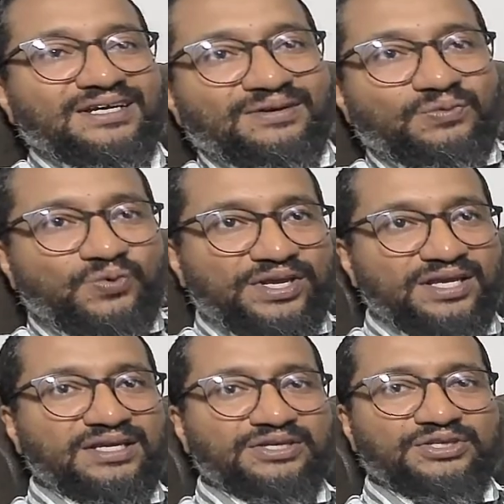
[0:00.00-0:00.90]
we
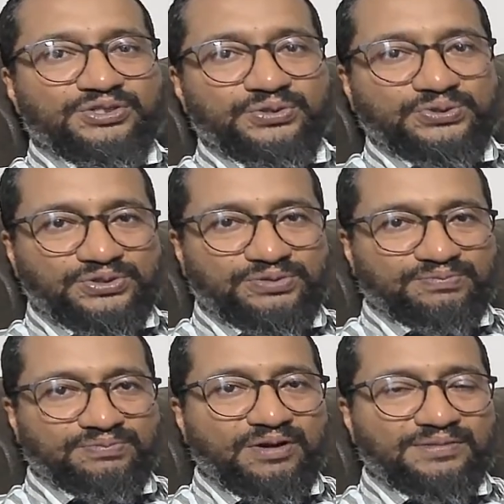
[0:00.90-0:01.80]
use
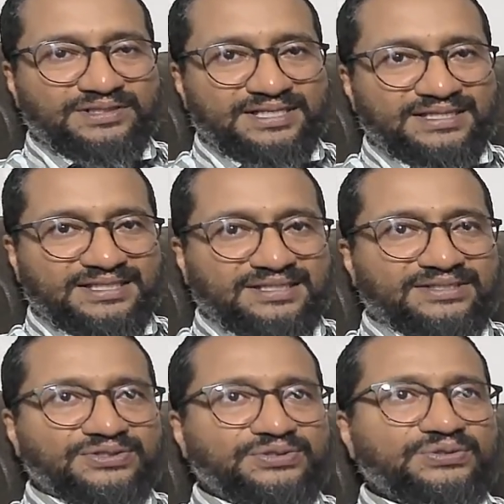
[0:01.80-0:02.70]
moments like this
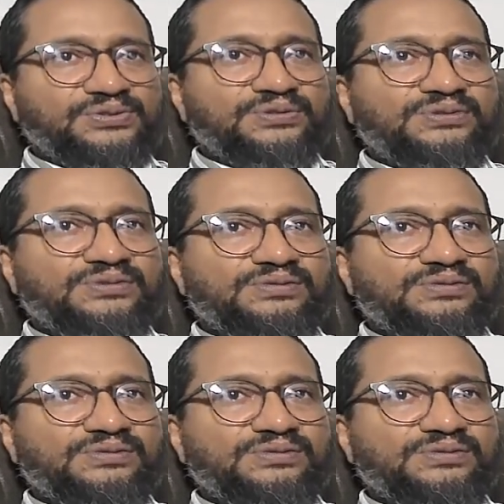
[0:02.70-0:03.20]
to,